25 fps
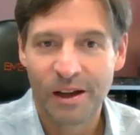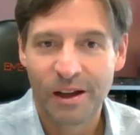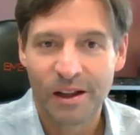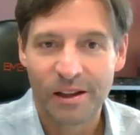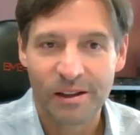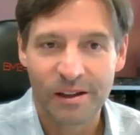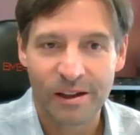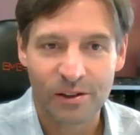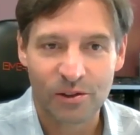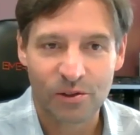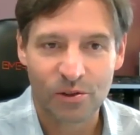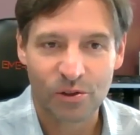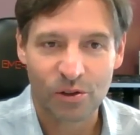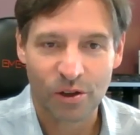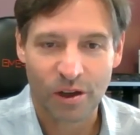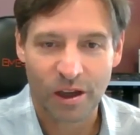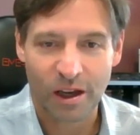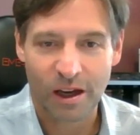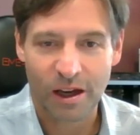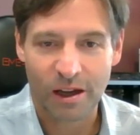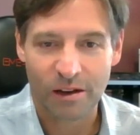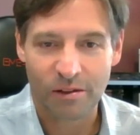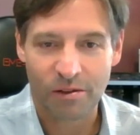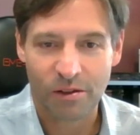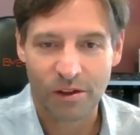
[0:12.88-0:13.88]
Let's look
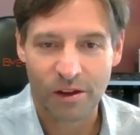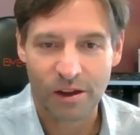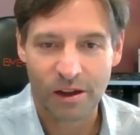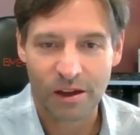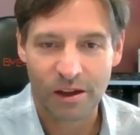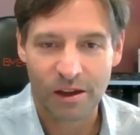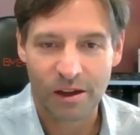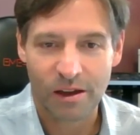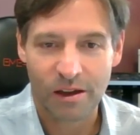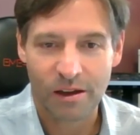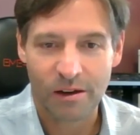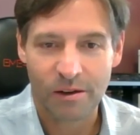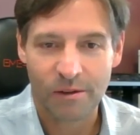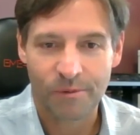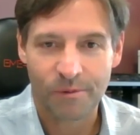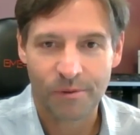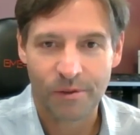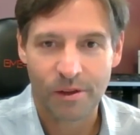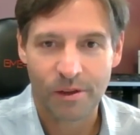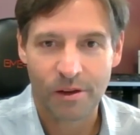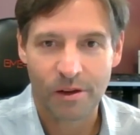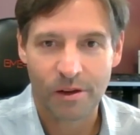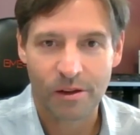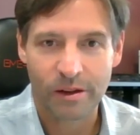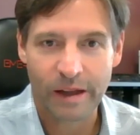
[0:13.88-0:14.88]
at the
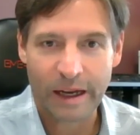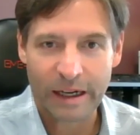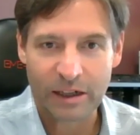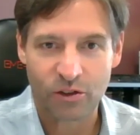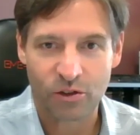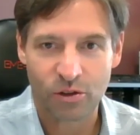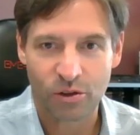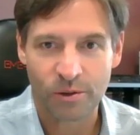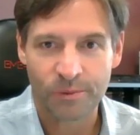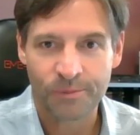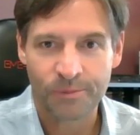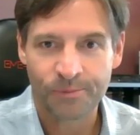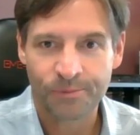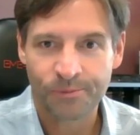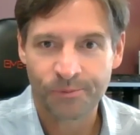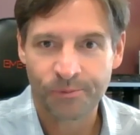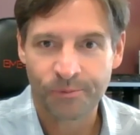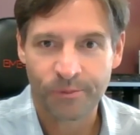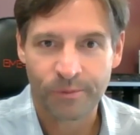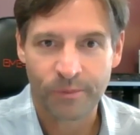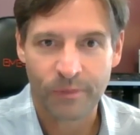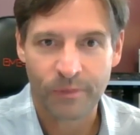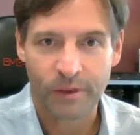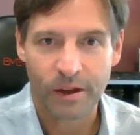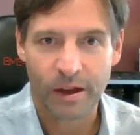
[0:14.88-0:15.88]
lecture
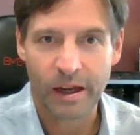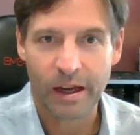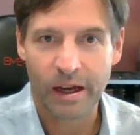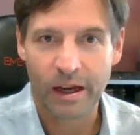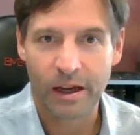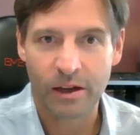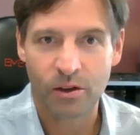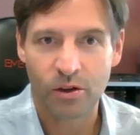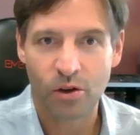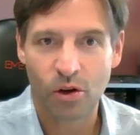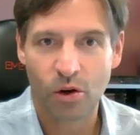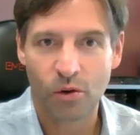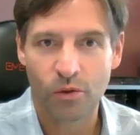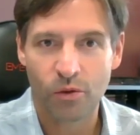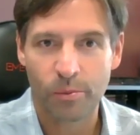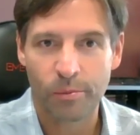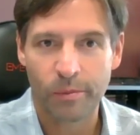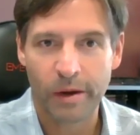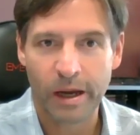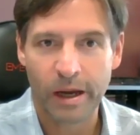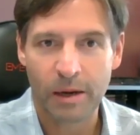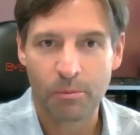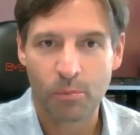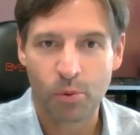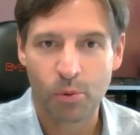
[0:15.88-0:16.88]
and go over the
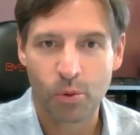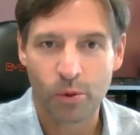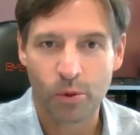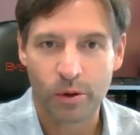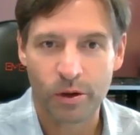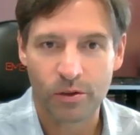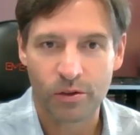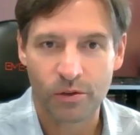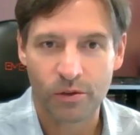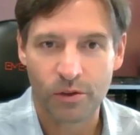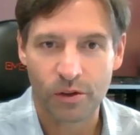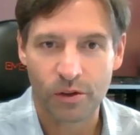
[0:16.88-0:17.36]
main points of